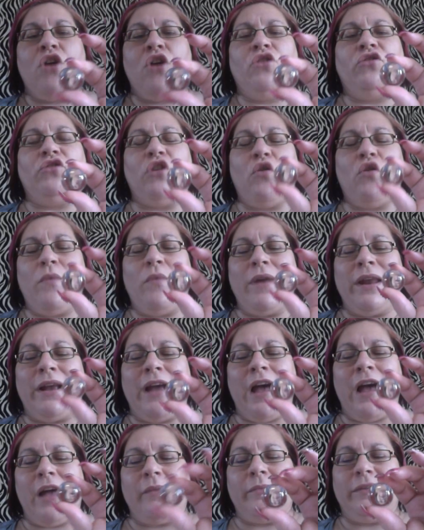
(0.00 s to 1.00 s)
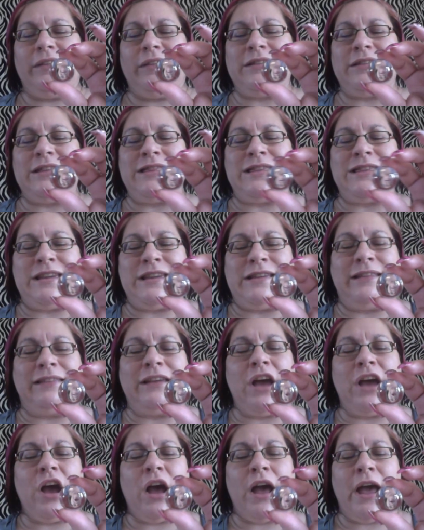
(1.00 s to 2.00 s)
So when it comes to these
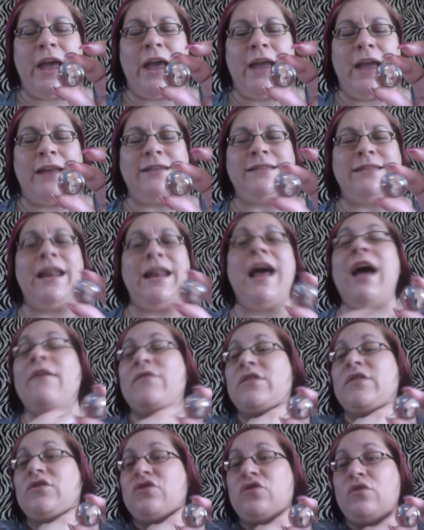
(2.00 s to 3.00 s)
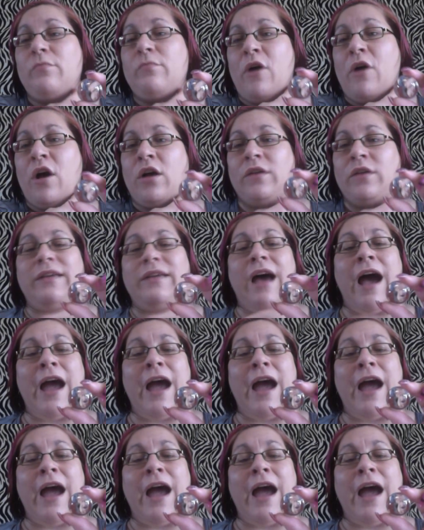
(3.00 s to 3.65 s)
kind that have the two balls,